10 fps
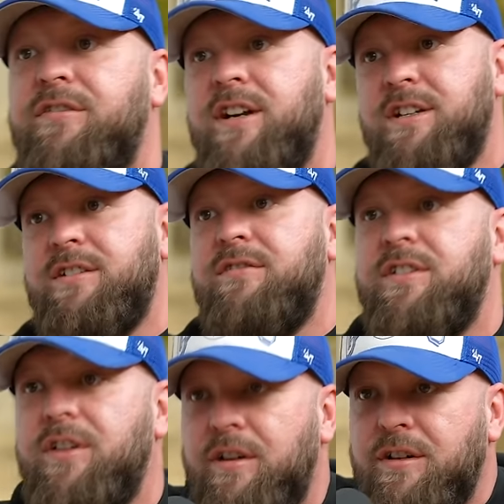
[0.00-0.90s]
the face of
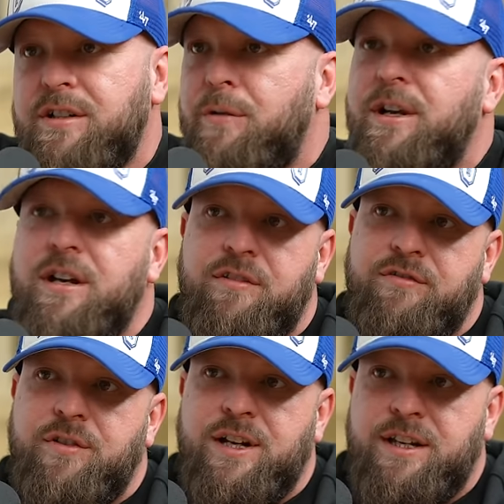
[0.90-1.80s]
a dog. So we can
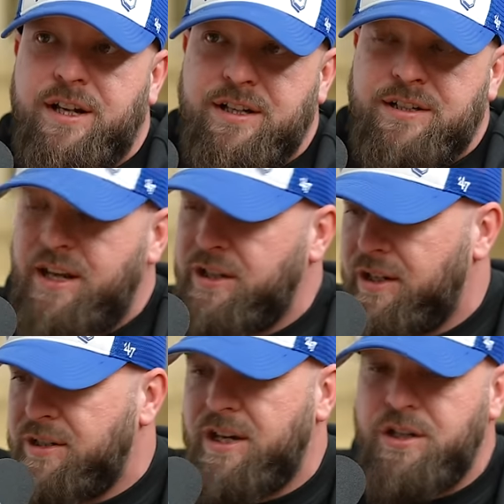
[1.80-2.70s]
avoid these. And
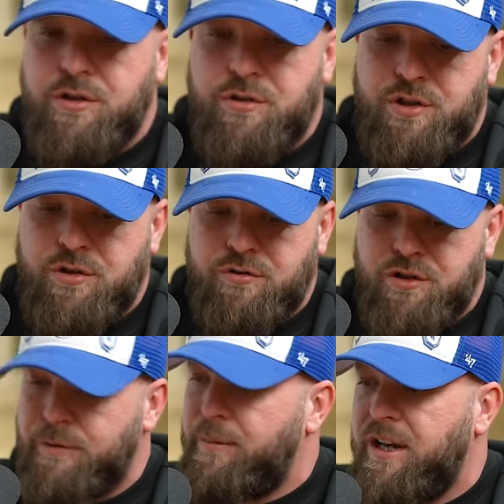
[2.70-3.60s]
you can teach your
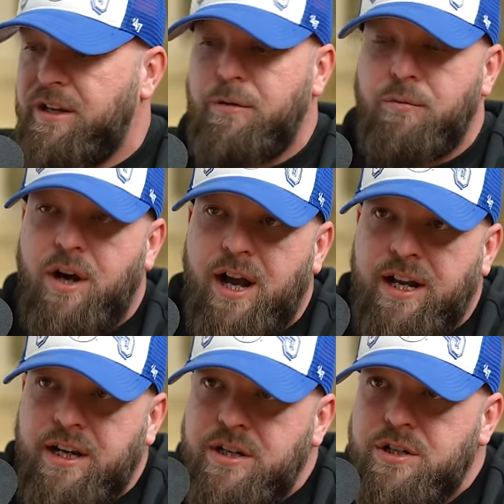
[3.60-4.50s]
children, depending on
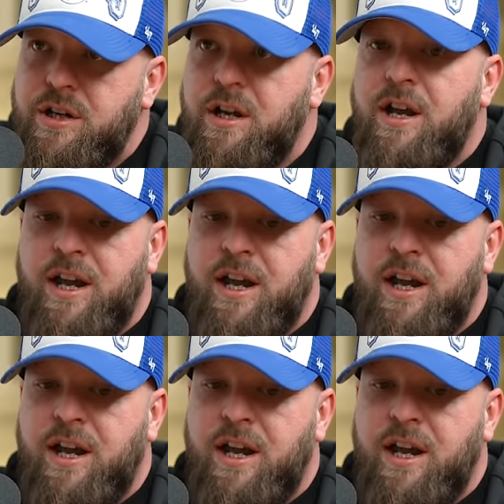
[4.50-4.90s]
what age.